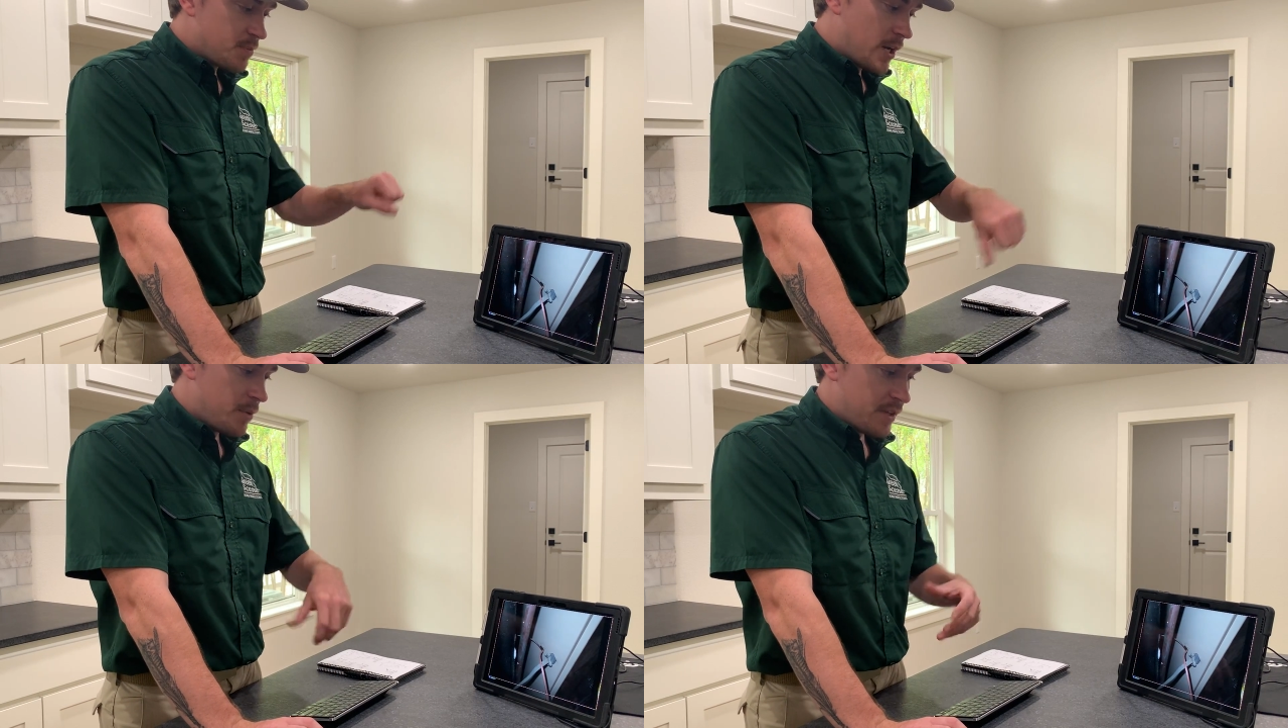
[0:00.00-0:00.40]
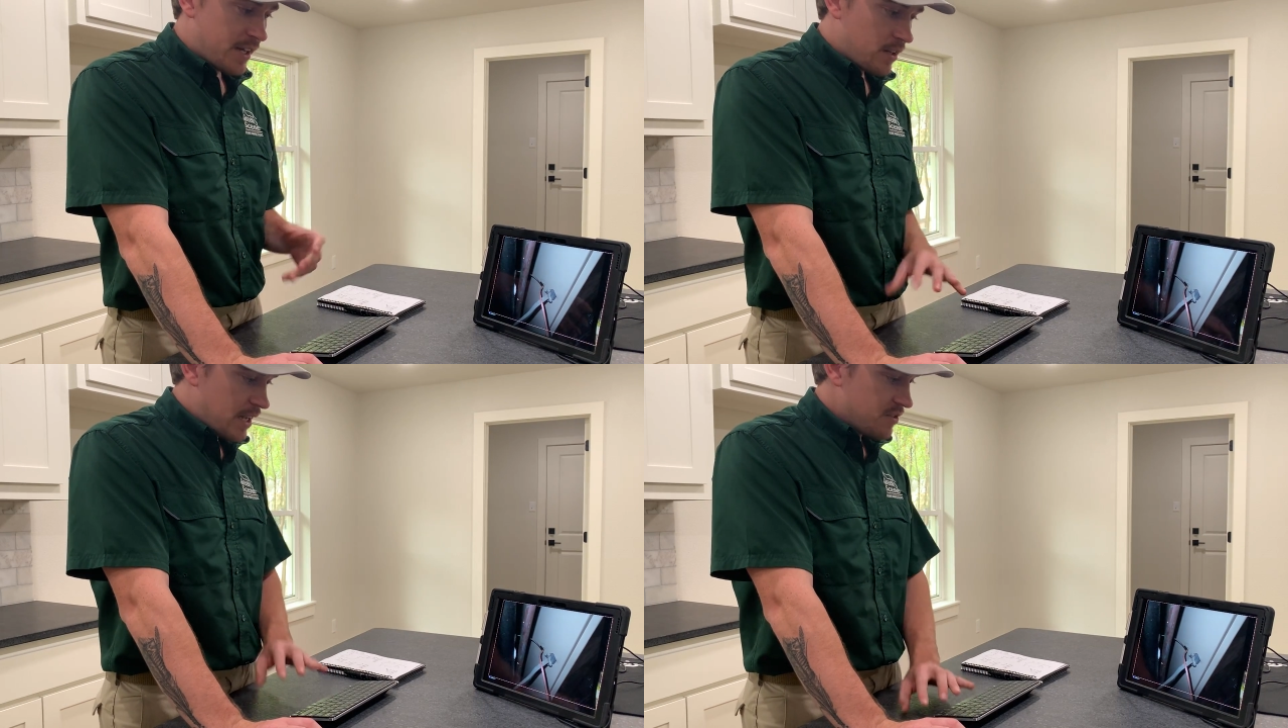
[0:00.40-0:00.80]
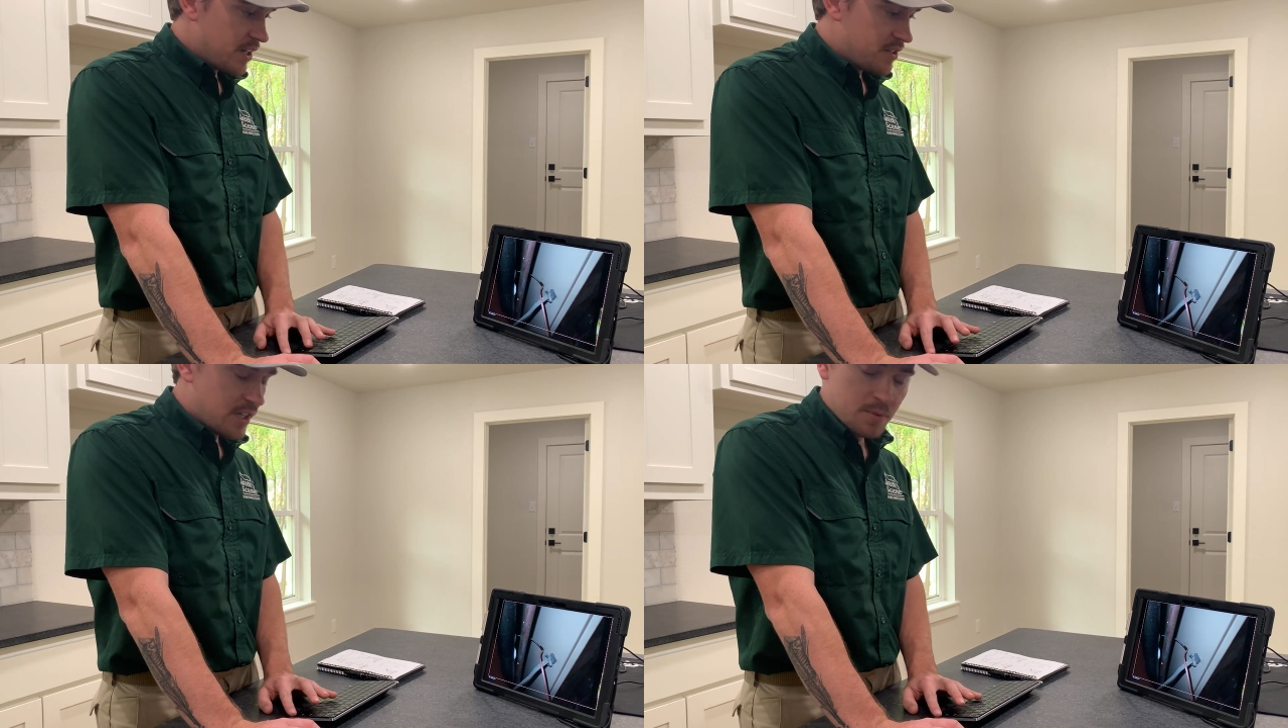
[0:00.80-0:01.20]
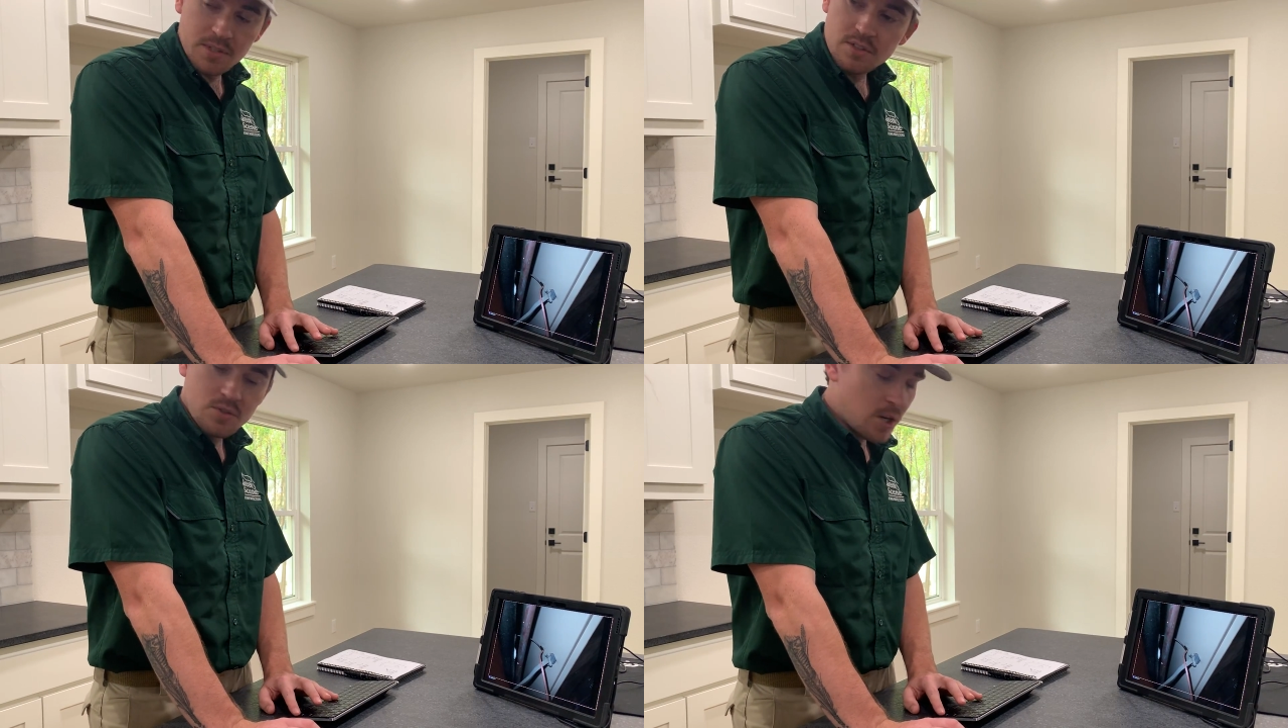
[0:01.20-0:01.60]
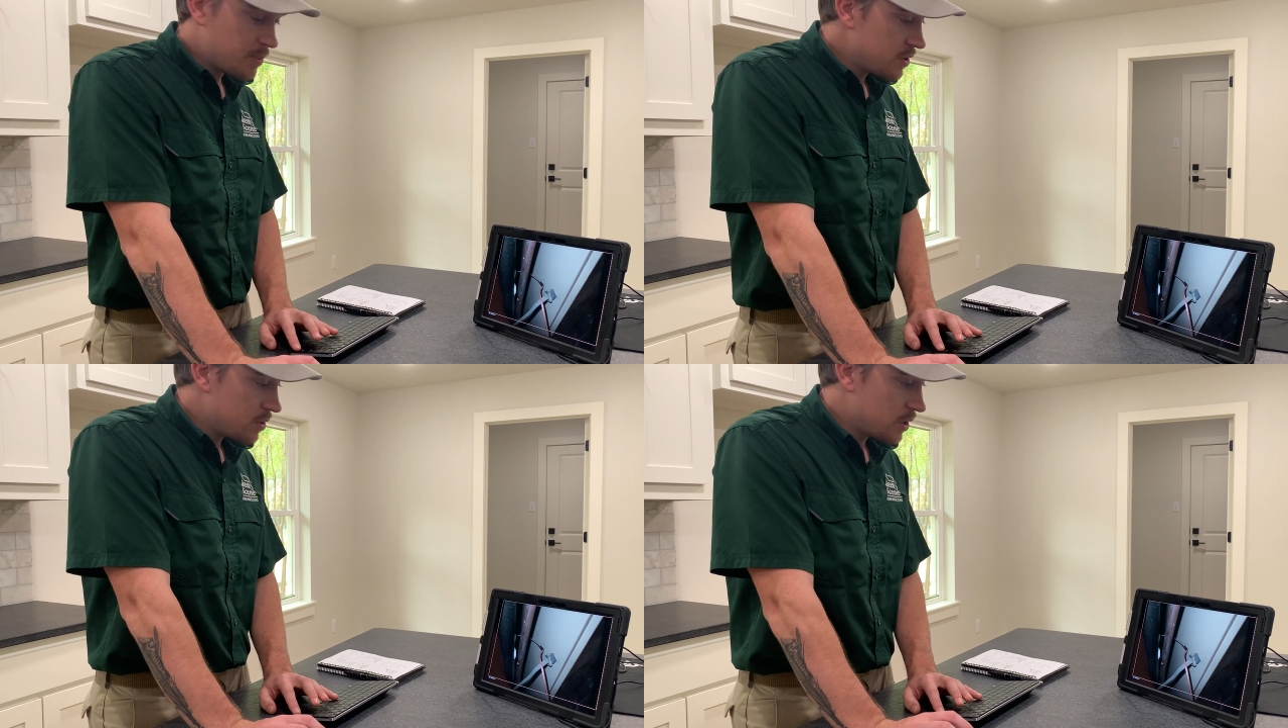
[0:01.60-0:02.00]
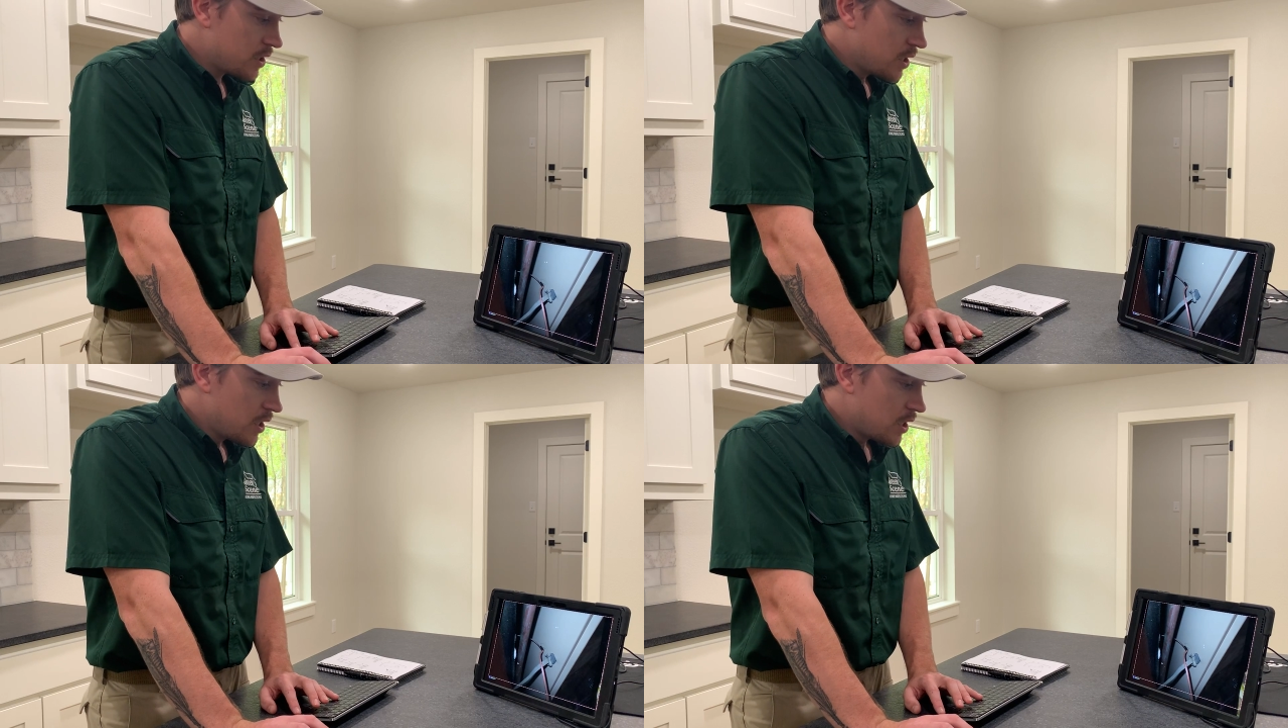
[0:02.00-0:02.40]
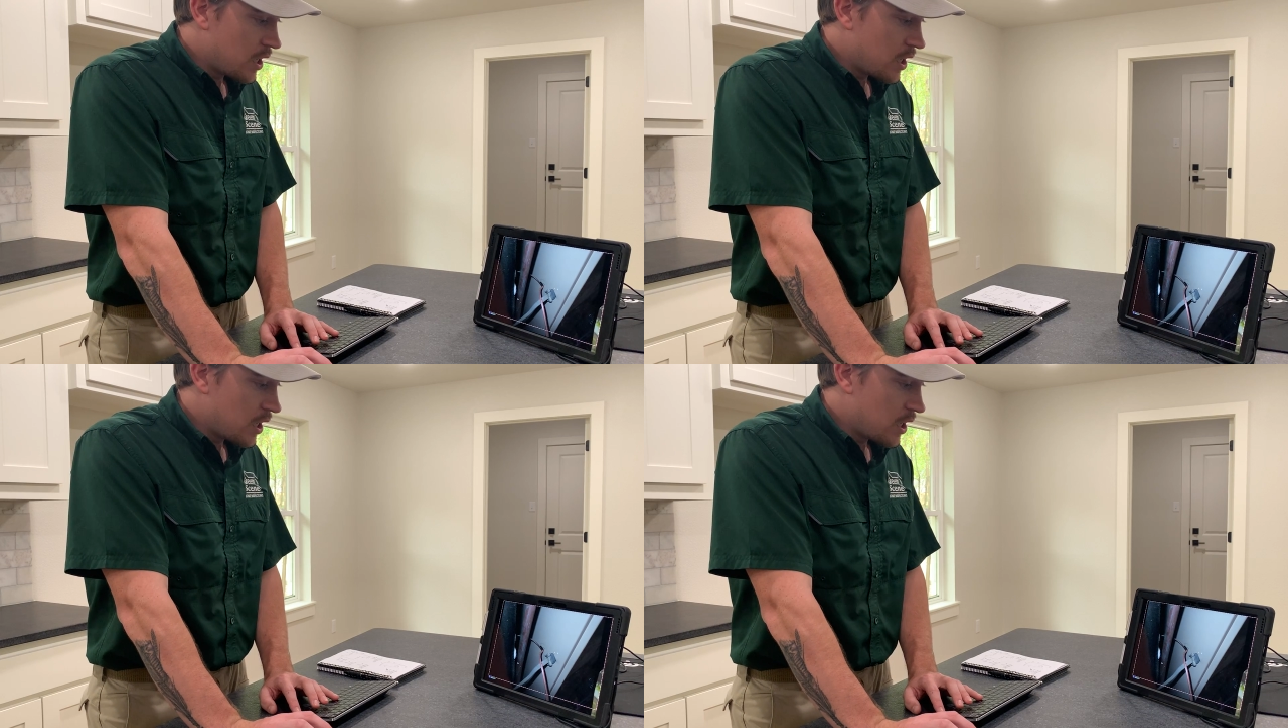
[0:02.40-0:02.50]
piping that allows any sediment to drop into it.